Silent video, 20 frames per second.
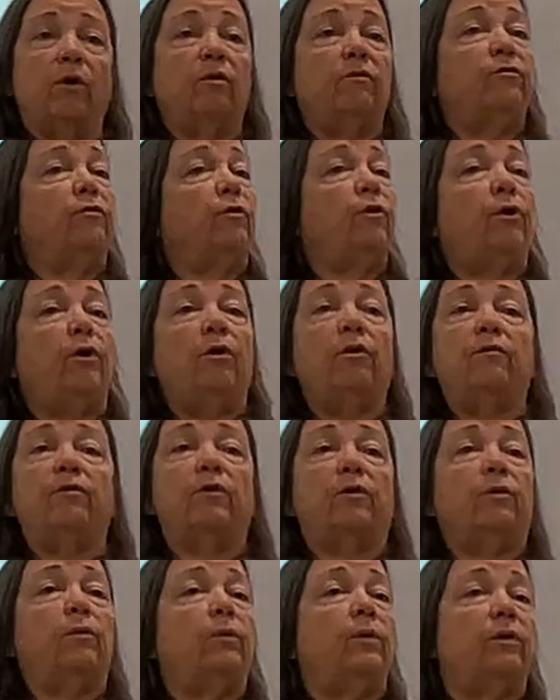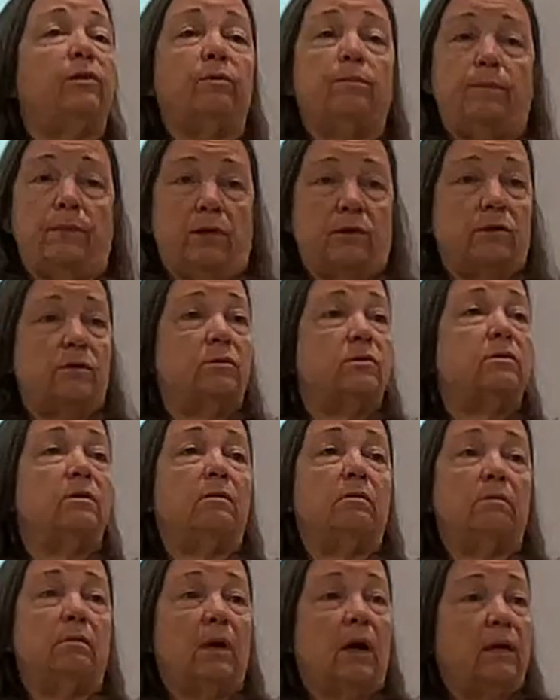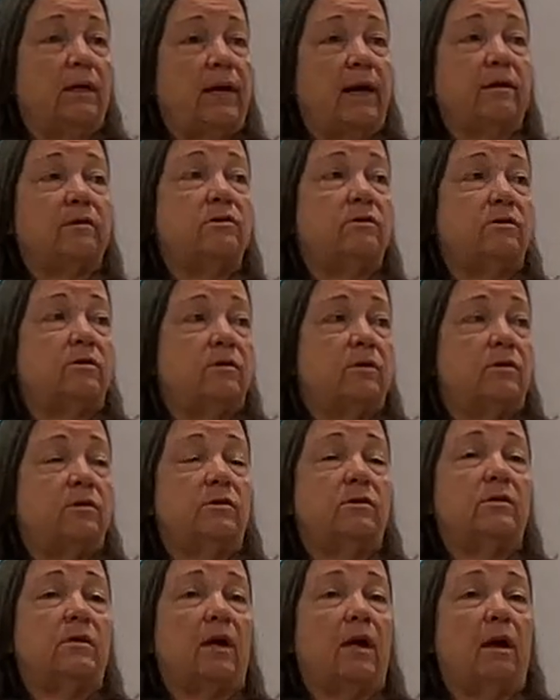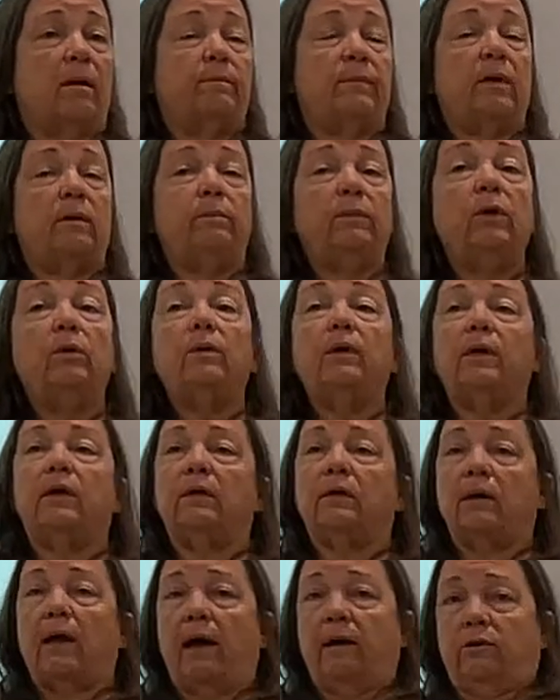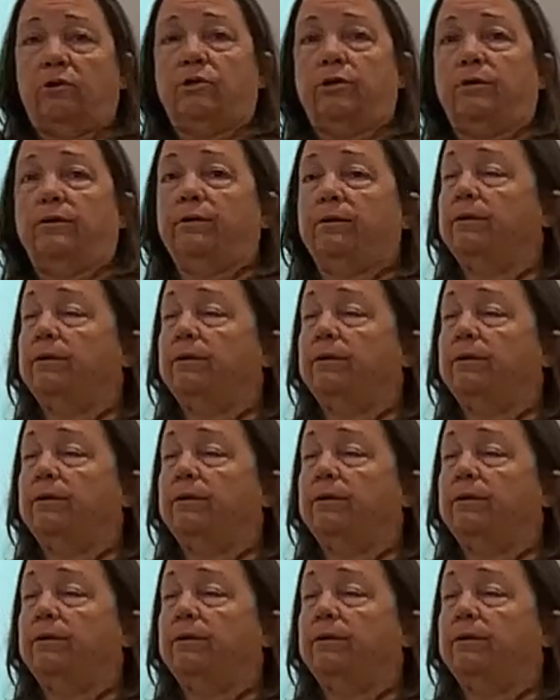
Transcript: over and over with Miss Alexis's um, immunity lecture